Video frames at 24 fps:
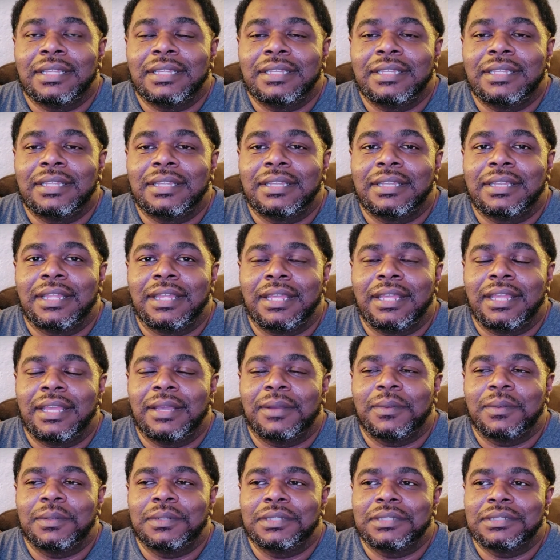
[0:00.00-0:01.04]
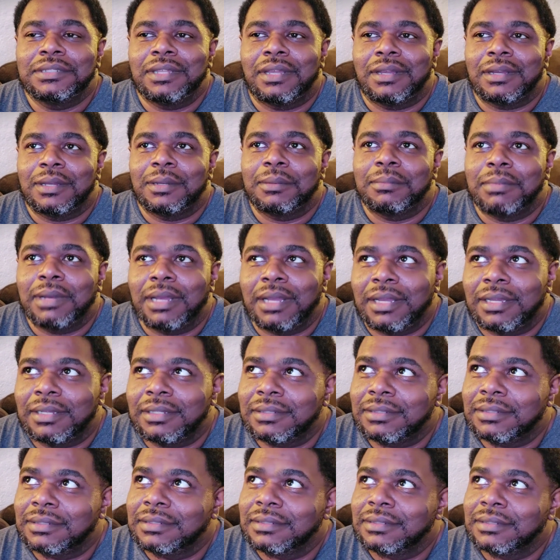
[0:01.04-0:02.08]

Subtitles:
Today I want to talk about